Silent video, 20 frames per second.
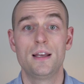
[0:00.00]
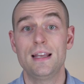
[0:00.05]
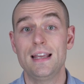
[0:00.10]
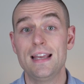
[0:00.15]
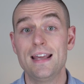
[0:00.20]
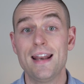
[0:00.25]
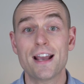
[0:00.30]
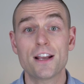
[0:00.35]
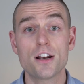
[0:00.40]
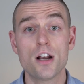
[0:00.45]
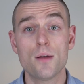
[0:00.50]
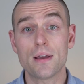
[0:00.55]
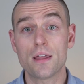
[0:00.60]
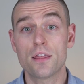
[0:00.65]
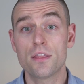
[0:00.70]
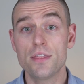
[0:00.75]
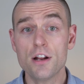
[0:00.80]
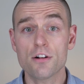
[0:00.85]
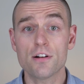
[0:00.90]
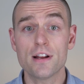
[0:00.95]
In economic
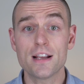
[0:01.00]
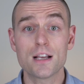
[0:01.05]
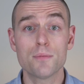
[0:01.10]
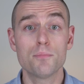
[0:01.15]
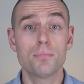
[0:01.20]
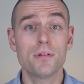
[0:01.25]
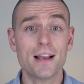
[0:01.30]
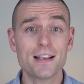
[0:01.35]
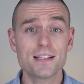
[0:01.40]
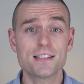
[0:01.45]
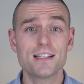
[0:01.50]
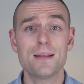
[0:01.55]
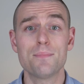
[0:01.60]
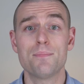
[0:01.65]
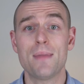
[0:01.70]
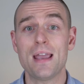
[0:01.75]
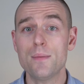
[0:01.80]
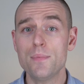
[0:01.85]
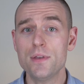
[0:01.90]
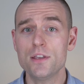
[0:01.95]
theory, complexity
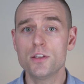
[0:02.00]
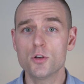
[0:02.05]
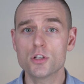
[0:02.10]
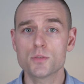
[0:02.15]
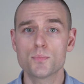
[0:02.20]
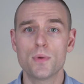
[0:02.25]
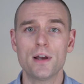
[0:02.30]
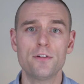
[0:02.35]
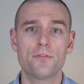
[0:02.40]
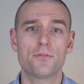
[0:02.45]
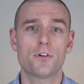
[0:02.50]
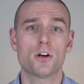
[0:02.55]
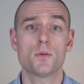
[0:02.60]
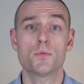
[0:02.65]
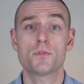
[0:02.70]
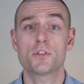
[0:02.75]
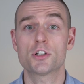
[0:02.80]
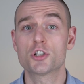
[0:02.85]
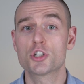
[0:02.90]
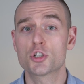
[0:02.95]
may be used by
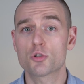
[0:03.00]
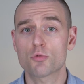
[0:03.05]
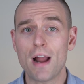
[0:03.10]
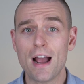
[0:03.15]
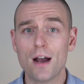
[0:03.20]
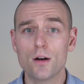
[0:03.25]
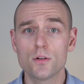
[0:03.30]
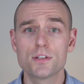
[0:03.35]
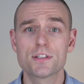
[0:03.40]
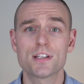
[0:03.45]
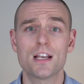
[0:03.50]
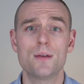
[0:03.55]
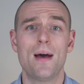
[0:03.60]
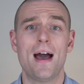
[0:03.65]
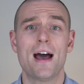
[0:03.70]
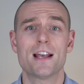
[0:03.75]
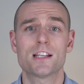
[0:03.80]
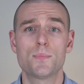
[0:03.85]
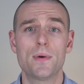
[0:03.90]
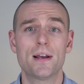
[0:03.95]
firms to shroud some
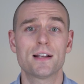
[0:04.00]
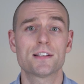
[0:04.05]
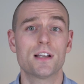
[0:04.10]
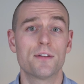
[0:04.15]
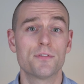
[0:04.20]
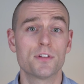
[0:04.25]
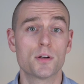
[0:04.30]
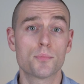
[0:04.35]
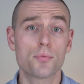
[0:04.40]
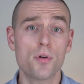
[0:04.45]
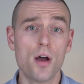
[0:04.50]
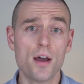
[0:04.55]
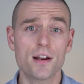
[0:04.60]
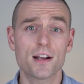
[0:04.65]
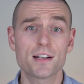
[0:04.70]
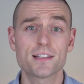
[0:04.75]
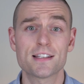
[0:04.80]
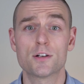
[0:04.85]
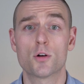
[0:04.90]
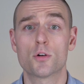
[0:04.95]
aspects of their
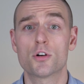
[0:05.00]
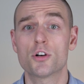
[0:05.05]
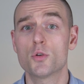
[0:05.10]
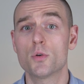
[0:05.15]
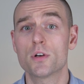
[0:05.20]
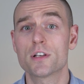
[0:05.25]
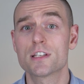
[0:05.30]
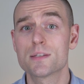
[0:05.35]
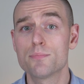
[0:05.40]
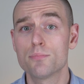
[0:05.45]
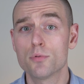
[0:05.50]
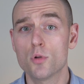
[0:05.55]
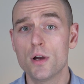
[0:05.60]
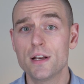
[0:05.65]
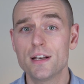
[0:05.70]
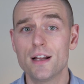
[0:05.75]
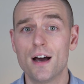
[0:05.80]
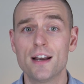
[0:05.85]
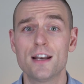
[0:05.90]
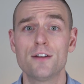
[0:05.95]
products in order to
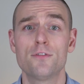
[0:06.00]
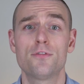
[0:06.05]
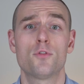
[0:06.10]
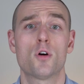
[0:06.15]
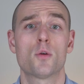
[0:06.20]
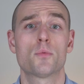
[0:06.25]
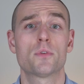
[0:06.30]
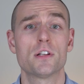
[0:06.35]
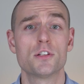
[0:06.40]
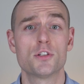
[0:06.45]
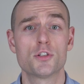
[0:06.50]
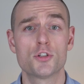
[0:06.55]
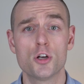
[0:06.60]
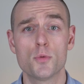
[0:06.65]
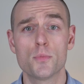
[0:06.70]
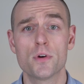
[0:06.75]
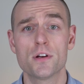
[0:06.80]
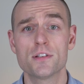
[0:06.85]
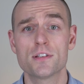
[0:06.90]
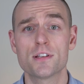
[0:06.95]
exploit uninformed
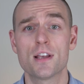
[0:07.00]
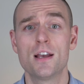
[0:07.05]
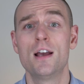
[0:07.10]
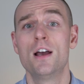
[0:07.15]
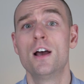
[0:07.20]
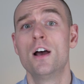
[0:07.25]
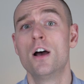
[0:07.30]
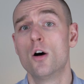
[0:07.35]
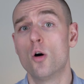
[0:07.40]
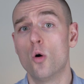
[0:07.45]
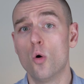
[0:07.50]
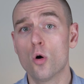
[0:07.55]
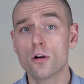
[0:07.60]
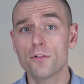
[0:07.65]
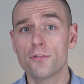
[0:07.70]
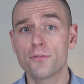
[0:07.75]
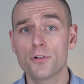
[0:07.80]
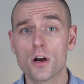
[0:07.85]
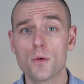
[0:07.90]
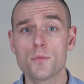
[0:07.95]
consumers, or
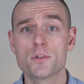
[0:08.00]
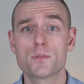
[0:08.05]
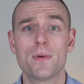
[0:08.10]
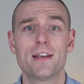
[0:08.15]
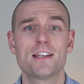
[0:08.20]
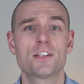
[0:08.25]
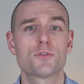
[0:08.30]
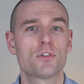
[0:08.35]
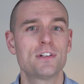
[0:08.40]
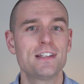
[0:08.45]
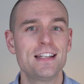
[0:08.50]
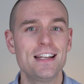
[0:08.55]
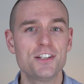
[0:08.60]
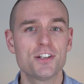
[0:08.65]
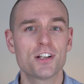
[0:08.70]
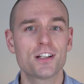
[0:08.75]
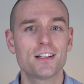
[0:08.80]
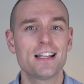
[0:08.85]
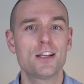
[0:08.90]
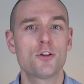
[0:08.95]
firms may
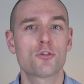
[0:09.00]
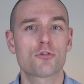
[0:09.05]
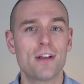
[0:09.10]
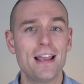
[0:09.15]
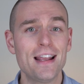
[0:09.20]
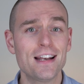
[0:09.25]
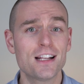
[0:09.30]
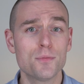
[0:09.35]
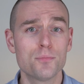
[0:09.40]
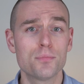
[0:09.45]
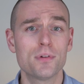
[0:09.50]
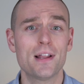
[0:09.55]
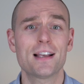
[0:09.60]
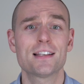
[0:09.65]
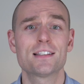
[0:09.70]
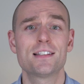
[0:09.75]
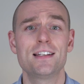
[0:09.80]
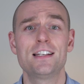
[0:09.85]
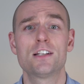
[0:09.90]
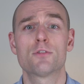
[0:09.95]
strategically create
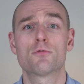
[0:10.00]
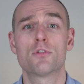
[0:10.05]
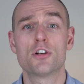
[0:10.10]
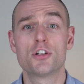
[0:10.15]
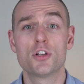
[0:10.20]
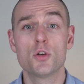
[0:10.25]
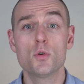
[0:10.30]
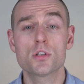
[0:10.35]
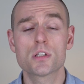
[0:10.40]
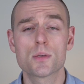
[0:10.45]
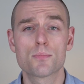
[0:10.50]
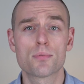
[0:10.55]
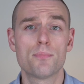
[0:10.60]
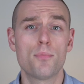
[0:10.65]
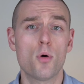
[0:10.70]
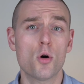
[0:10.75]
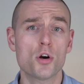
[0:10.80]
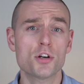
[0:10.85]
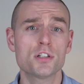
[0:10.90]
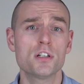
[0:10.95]
complexity to reduce the
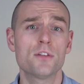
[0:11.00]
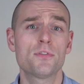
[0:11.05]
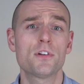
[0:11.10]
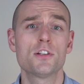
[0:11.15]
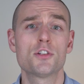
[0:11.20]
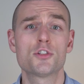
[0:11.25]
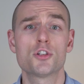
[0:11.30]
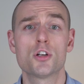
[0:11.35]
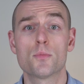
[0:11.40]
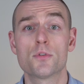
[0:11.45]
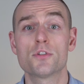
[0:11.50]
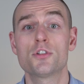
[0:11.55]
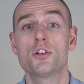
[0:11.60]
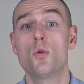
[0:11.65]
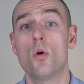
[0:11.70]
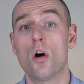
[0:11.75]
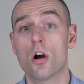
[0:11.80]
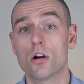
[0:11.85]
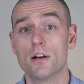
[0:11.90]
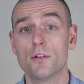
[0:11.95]
proportion of consumers
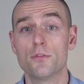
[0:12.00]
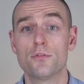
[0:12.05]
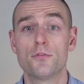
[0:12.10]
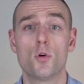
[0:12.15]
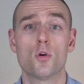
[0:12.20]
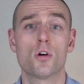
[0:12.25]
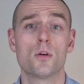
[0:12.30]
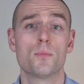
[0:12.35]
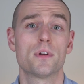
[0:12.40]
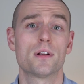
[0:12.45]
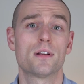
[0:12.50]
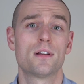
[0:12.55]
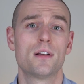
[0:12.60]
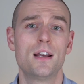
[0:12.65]
who are informed.